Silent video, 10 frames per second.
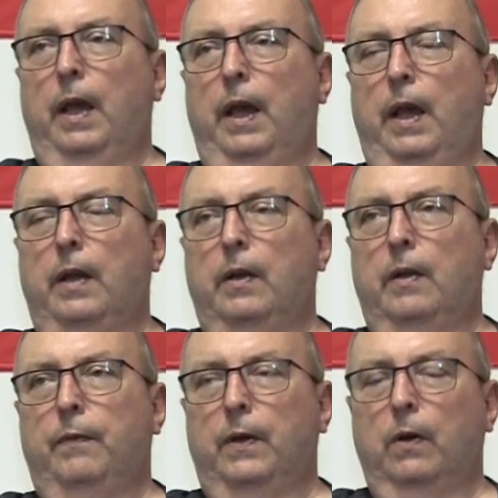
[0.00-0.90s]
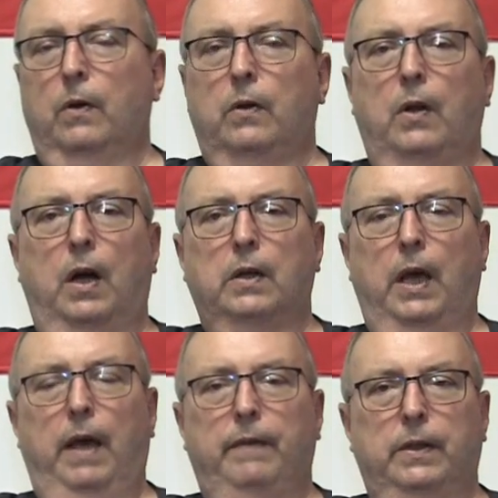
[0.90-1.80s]
And if you go to Log
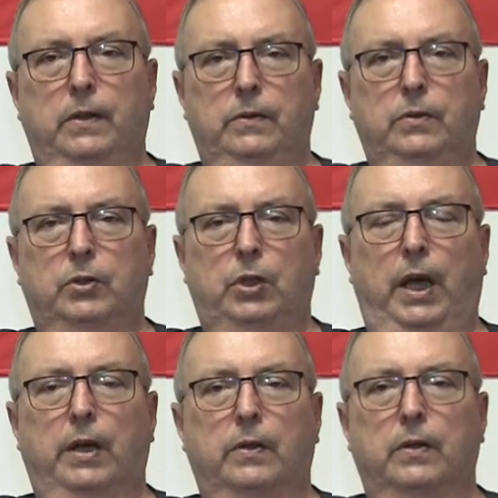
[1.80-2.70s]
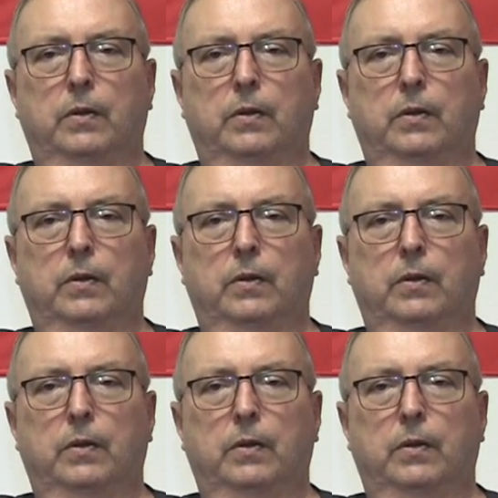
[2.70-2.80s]
Cabin Loon's channel